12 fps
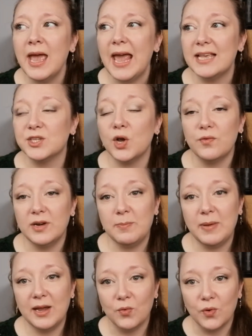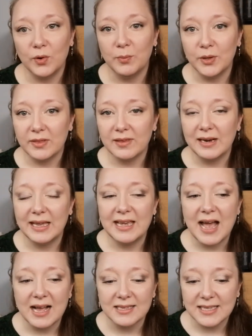is currently being run
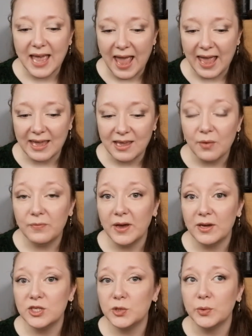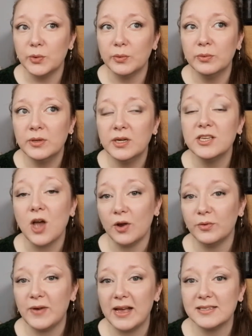monthly as a virtual
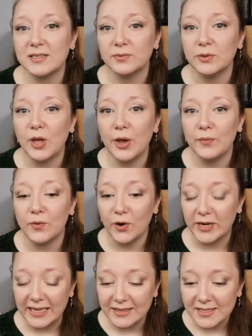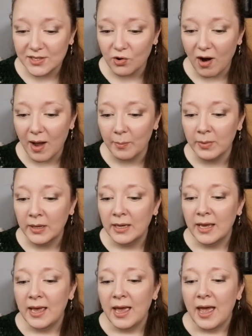yarn festival over on Instagram.
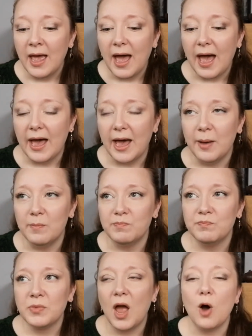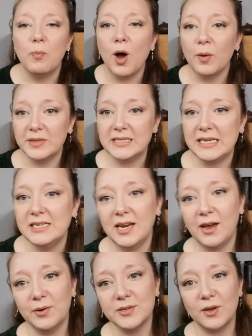I'll pop the
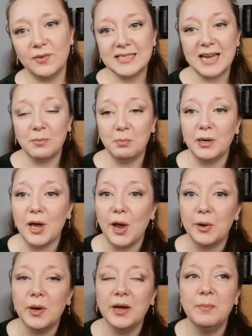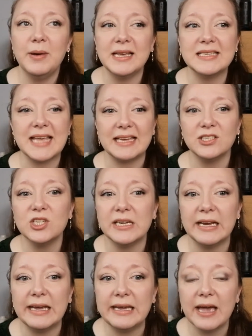details of it down below, but
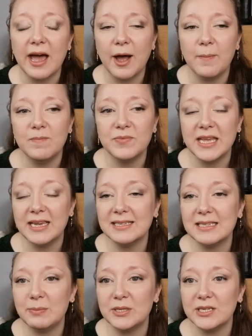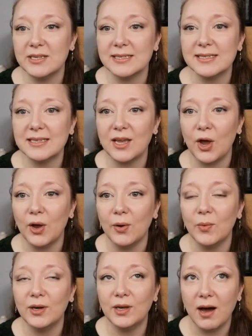essentially the exhibitors
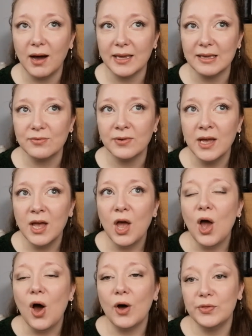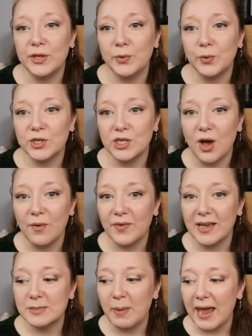go live on the Yorkshire Yarn
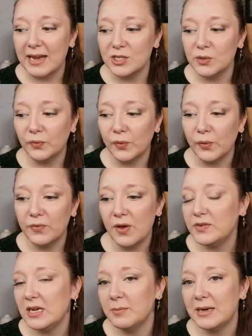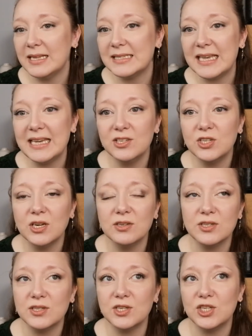Fest page for 15 minutes each,
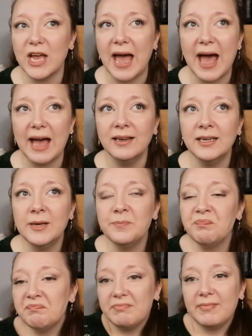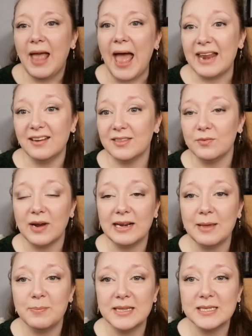just to share anything
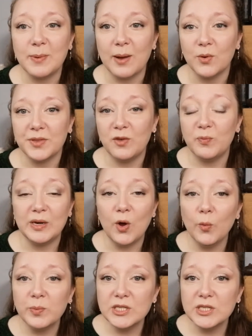really, bits about what they've been up